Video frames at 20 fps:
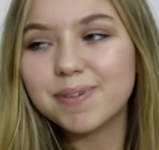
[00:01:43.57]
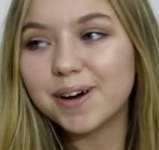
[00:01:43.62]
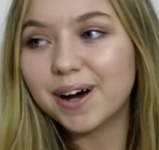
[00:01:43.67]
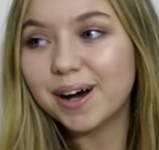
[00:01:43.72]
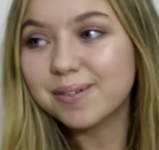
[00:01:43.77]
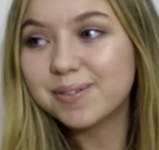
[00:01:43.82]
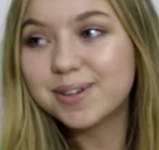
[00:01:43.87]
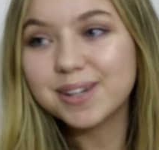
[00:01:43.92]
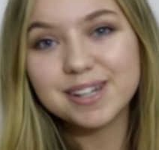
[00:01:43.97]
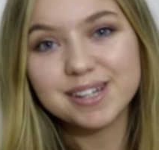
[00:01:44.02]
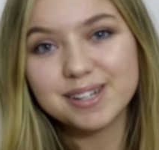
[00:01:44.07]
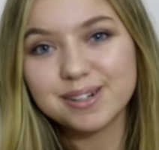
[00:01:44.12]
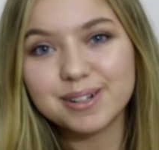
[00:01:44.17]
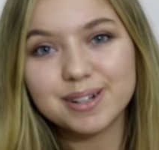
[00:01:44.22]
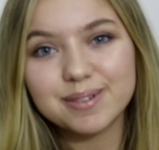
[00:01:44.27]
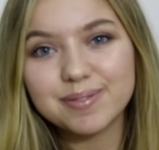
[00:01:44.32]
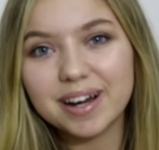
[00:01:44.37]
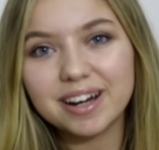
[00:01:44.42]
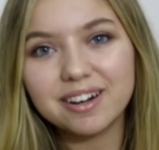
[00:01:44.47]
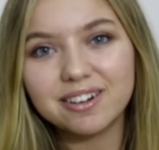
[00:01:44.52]
but I'm going to
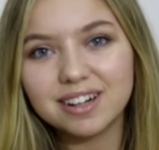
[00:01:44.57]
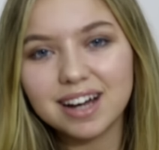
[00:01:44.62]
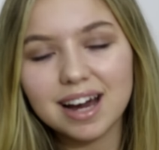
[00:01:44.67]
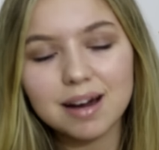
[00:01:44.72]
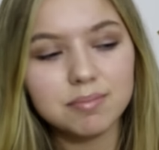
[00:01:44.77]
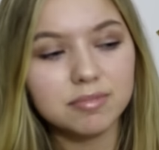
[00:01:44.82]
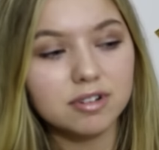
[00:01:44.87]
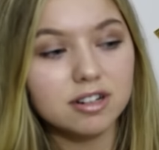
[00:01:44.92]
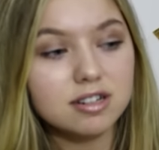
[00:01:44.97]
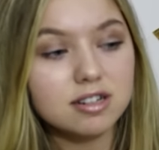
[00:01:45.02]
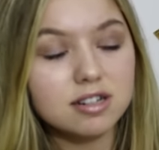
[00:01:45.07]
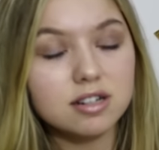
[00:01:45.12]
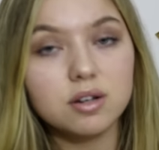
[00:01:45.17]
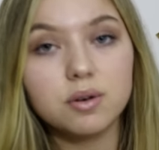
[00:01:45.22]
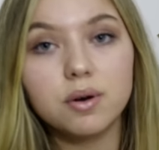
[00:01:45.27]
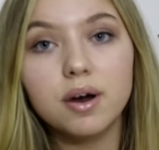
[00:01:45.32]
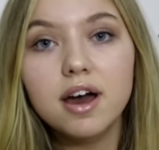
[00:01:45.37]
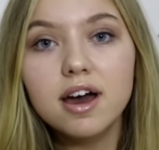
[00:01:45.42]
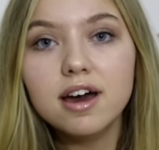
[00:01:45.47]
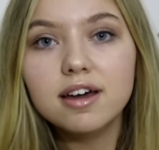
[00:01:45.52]
talk about it on camera
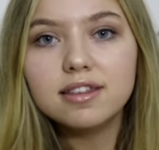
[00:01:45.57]
to